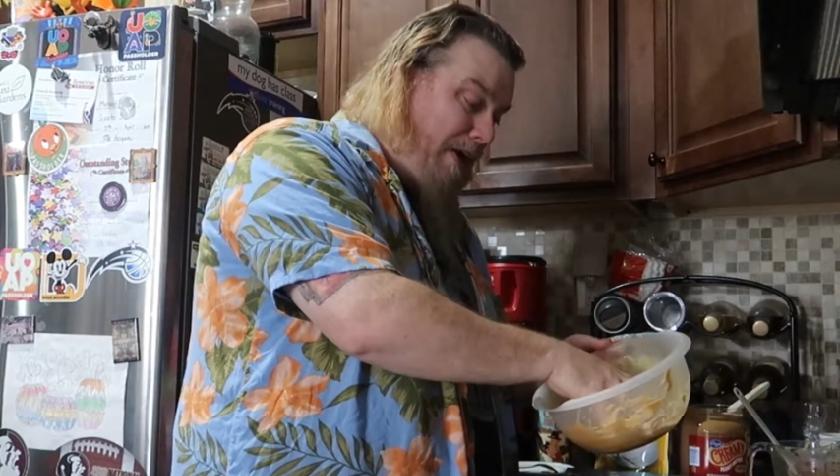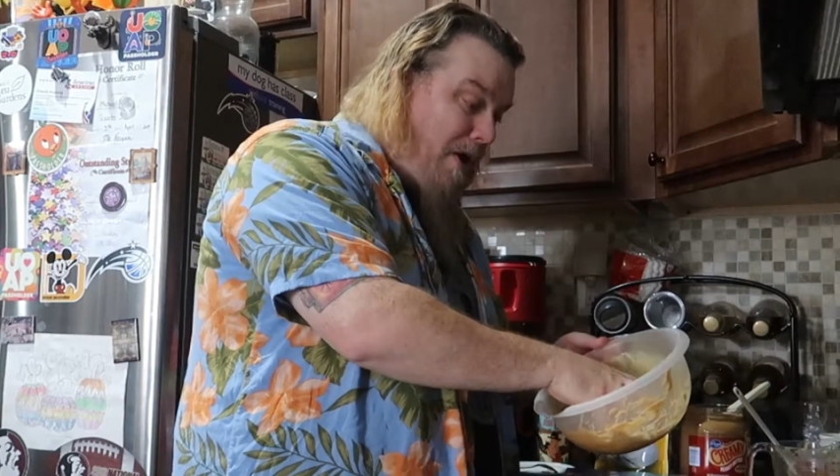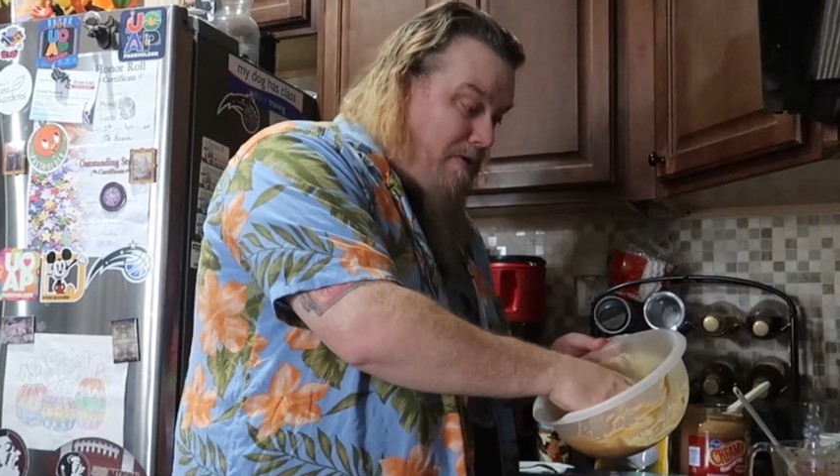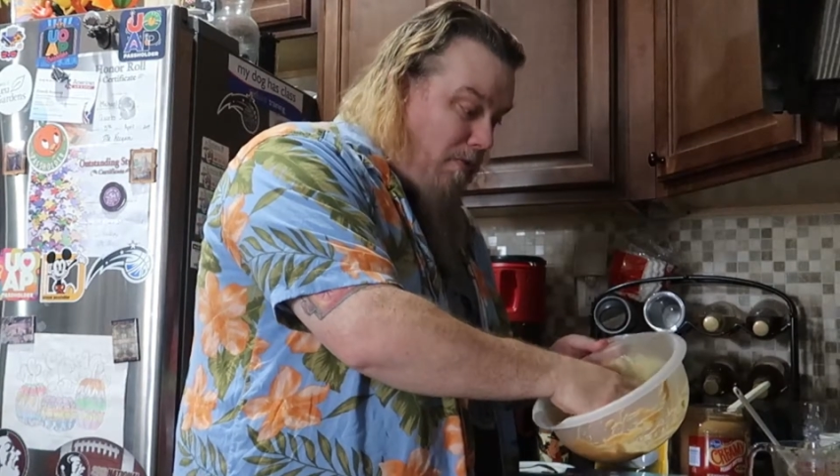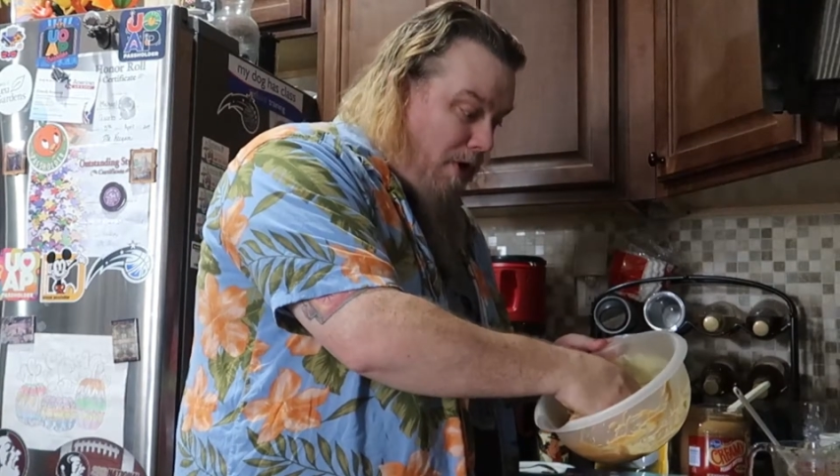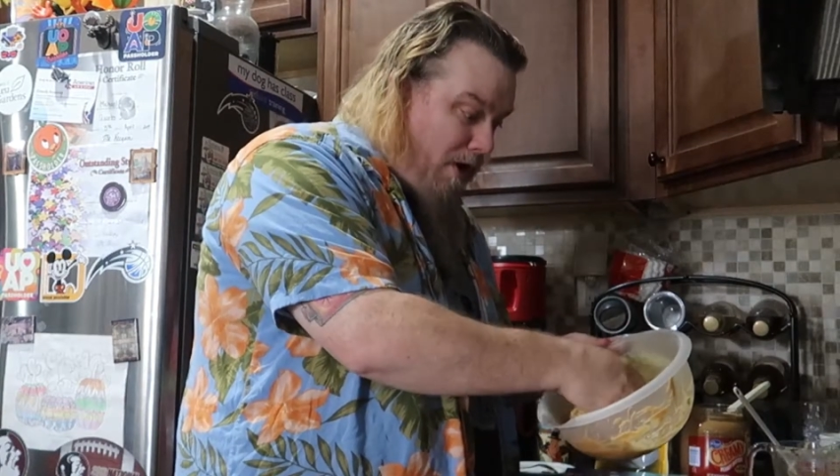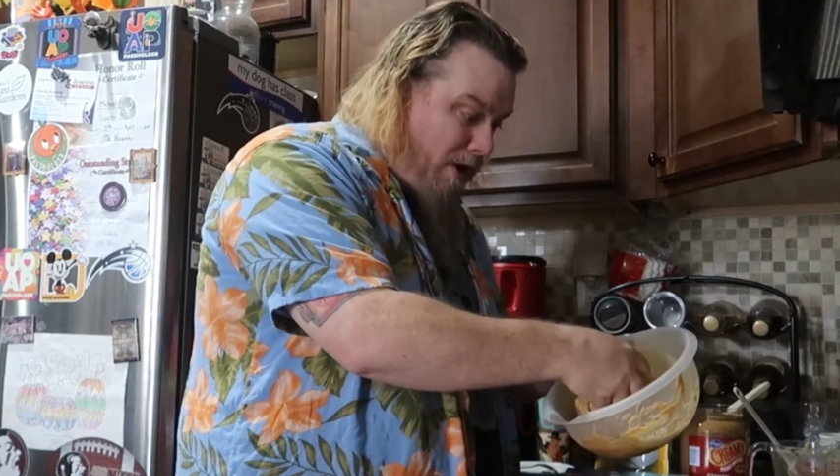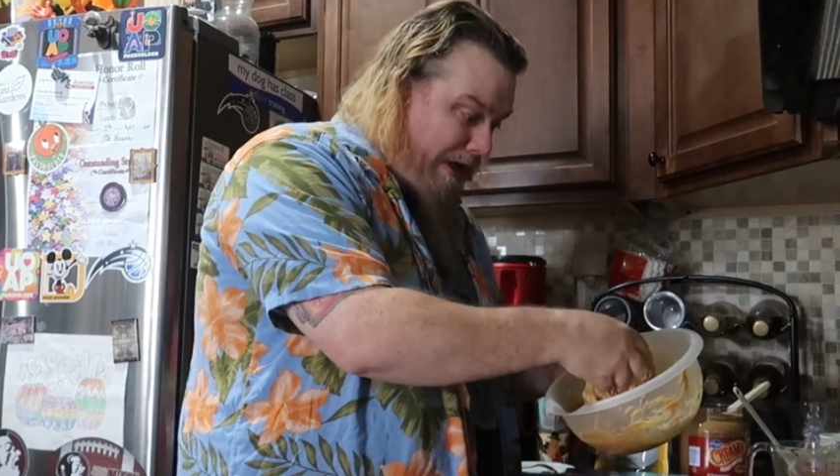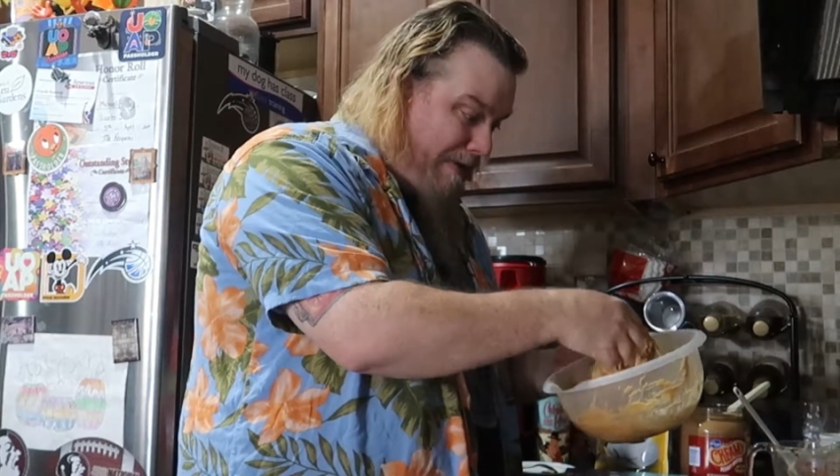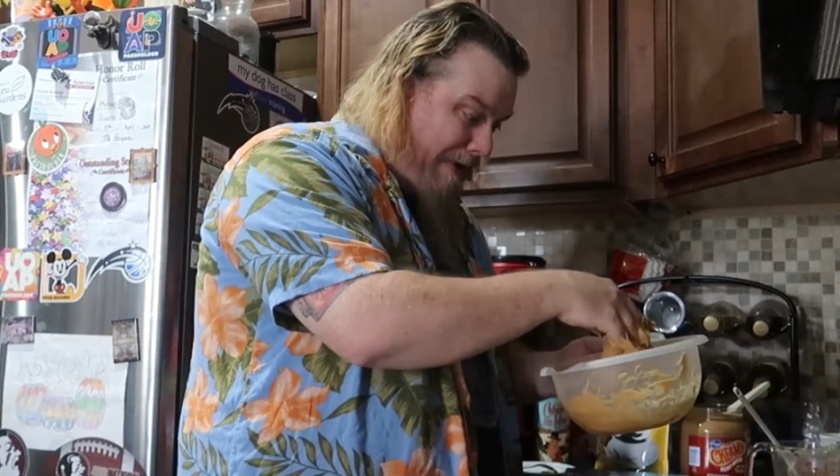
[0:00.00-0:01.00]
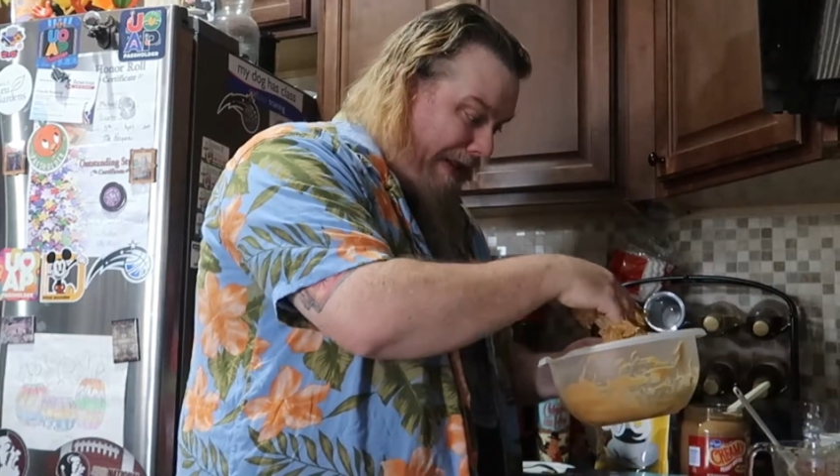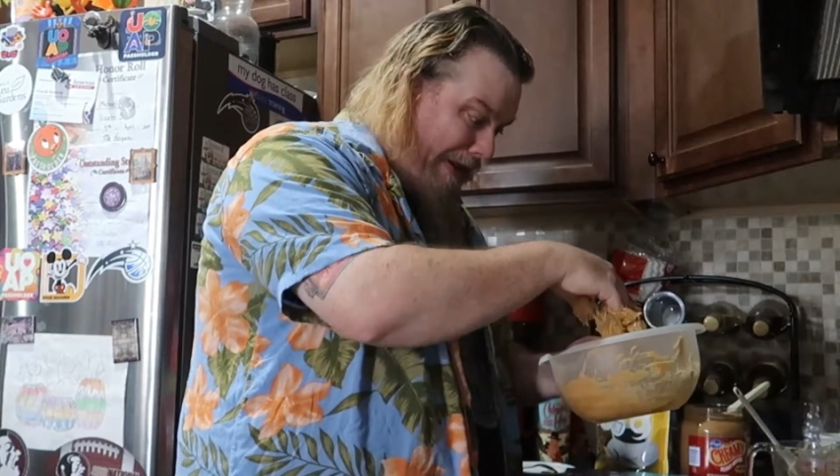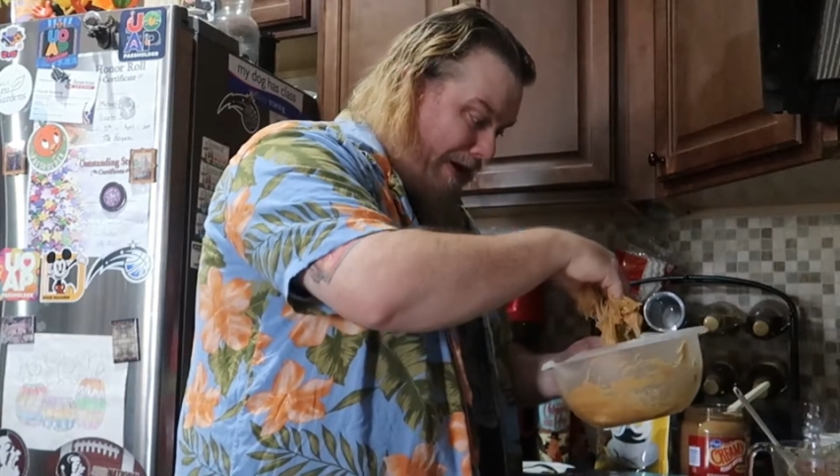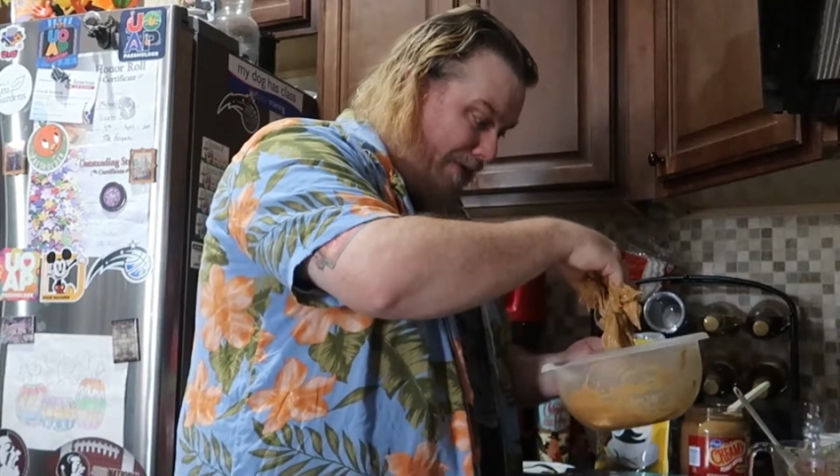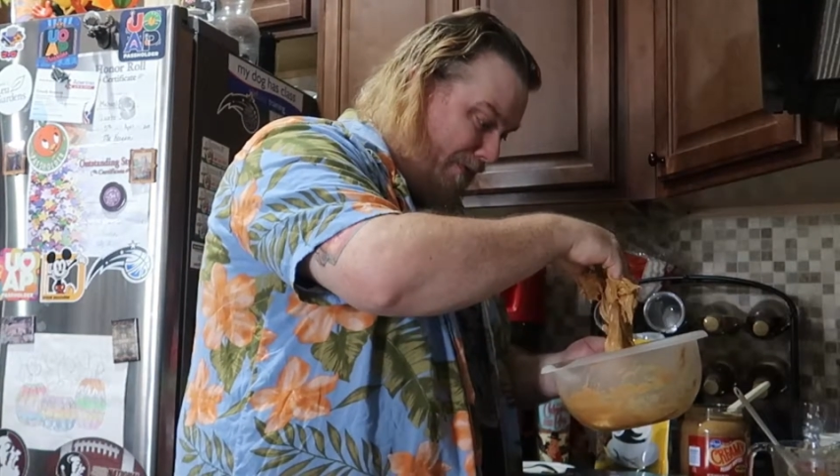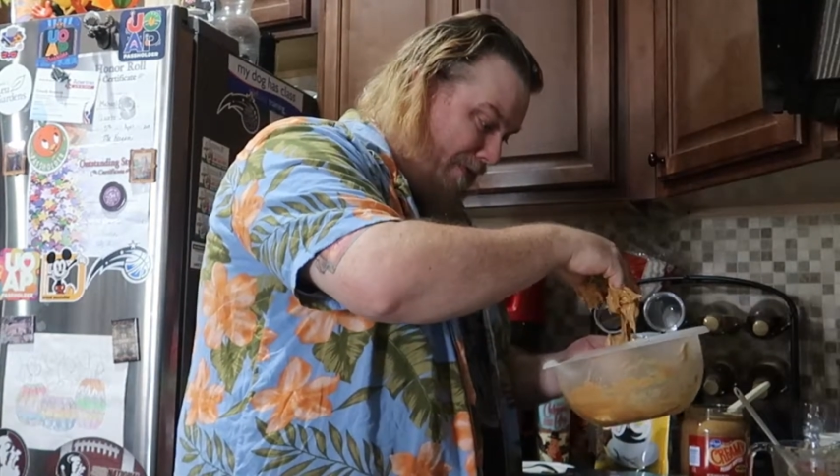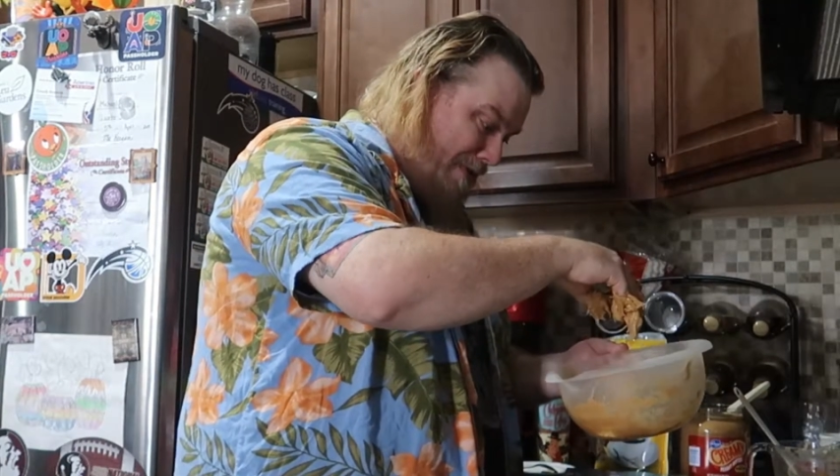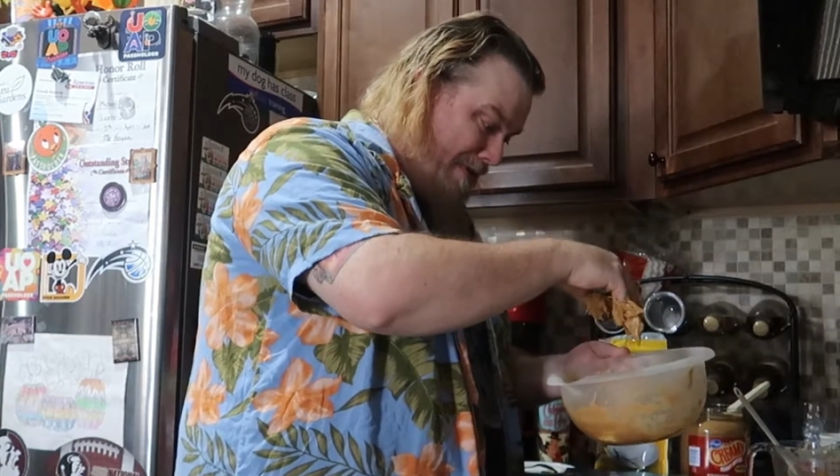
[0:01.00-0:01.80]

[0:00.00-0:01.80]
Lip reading: gone wrong in my life?